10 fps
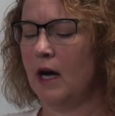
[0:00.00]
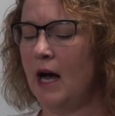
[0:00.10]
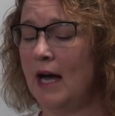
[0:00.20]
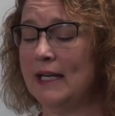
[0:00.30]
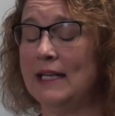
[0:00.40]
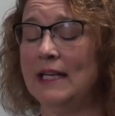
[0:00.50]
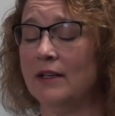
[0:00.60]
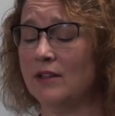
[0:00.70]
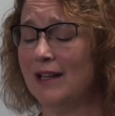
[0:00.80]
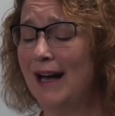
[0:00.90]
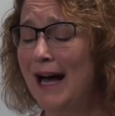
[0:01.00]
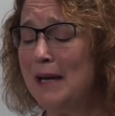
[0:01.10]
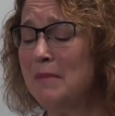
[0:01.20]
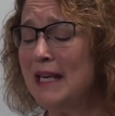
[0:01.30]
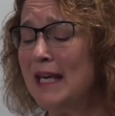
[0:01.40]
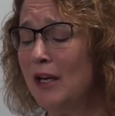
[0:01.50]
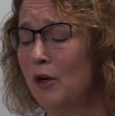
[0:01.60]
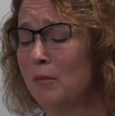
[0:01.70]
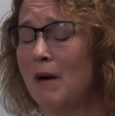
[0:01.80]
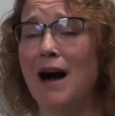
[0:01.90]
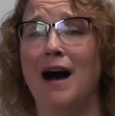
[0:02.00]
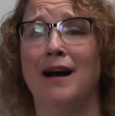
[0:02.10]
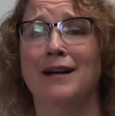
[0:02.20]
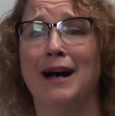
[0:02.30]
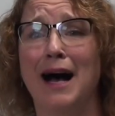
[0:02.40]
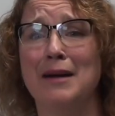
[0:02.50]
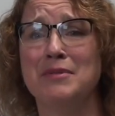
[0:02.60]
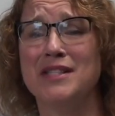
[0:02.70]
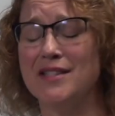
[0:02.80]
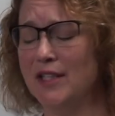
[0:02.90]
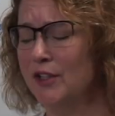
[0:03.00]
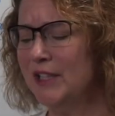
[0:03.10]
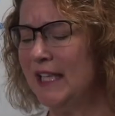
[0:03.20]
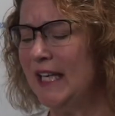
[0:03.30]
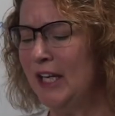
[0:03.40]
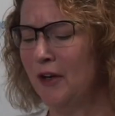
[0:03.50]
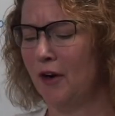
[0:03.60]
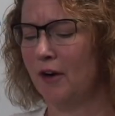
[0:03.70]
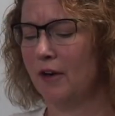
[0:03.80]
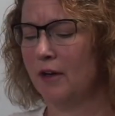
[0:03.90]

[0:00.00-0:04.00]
I kneel. I'm here, Ma. I'm still here.